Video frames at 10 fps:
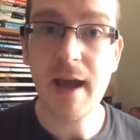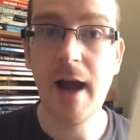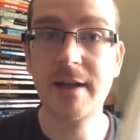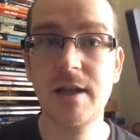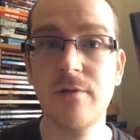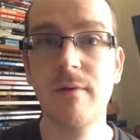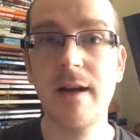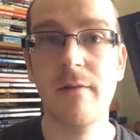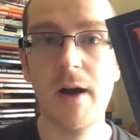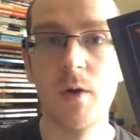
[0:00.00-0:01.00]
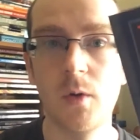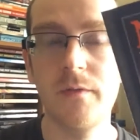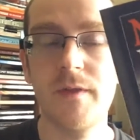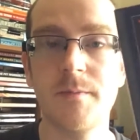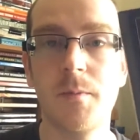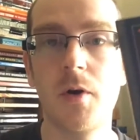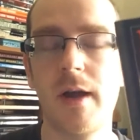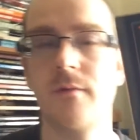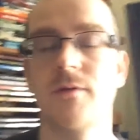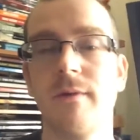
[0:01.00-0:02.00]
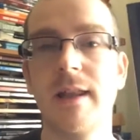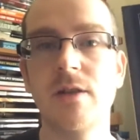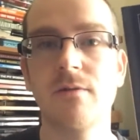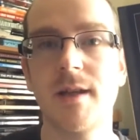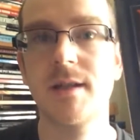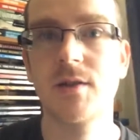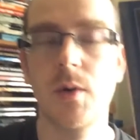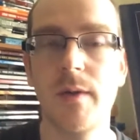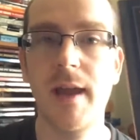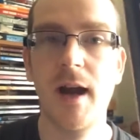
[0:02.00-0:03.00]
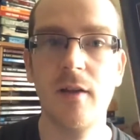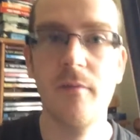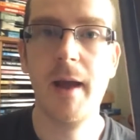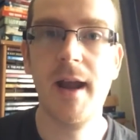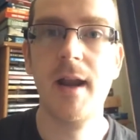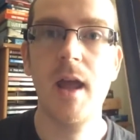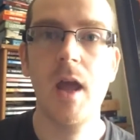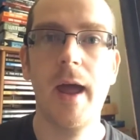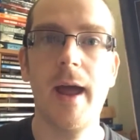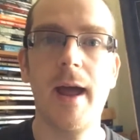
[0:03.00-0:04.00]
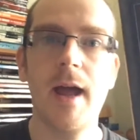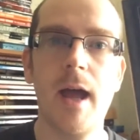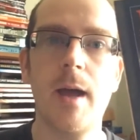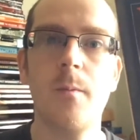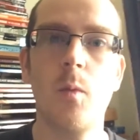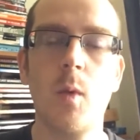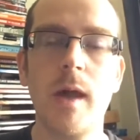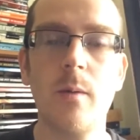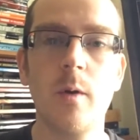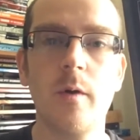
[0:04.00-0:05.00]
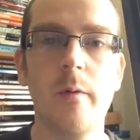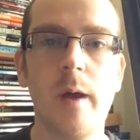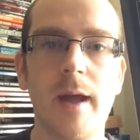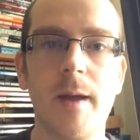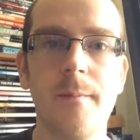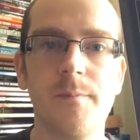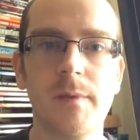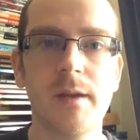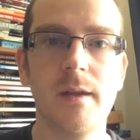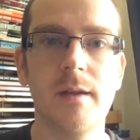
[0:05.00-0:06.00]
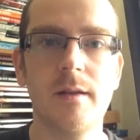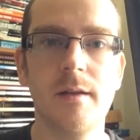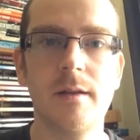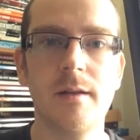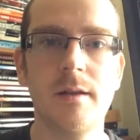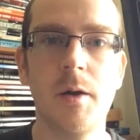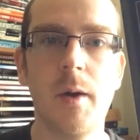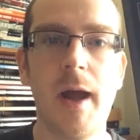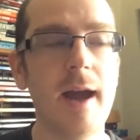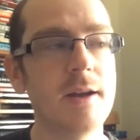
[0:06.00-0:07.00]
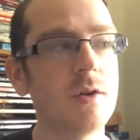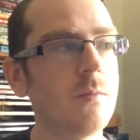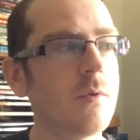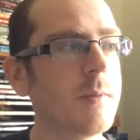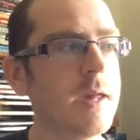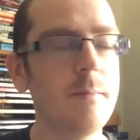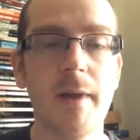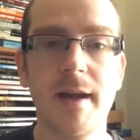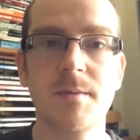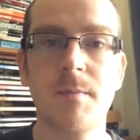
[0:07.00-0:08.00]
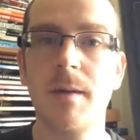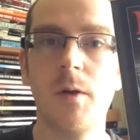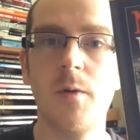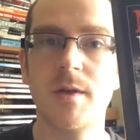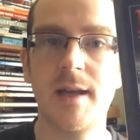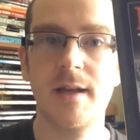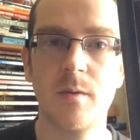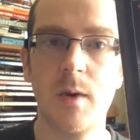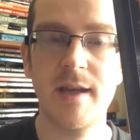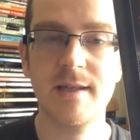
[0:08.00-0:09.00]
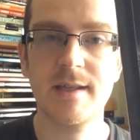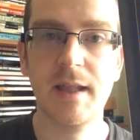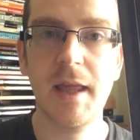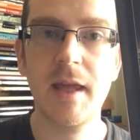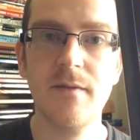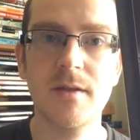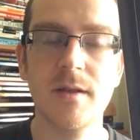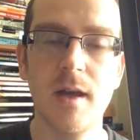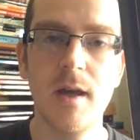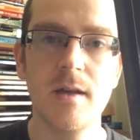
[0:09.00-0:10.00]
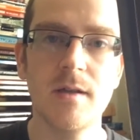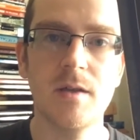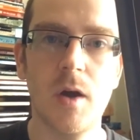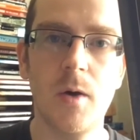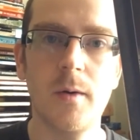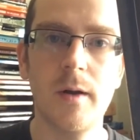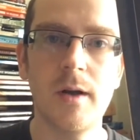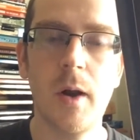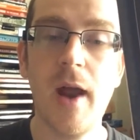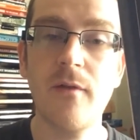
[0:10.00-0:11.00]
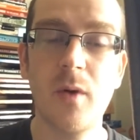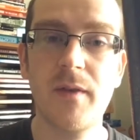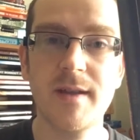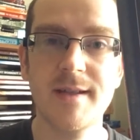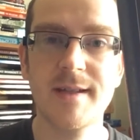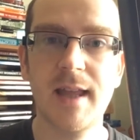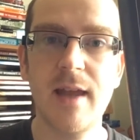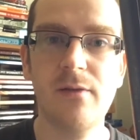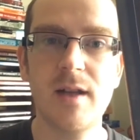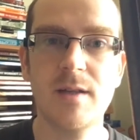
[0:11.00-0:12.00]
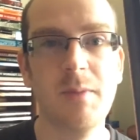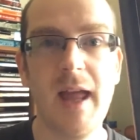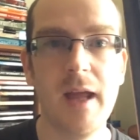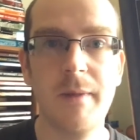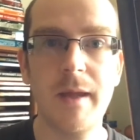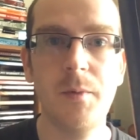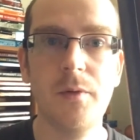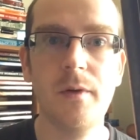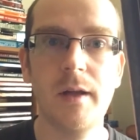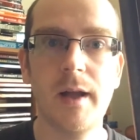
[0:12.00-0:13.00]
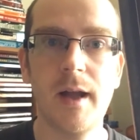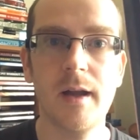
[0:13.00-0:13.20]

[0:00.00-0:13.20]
here, I read all of this book. It was really interesting. So in the Isle of Man, we were had a number of Manx people who were sent away as slaves. So everyone thinks of slavery as black people,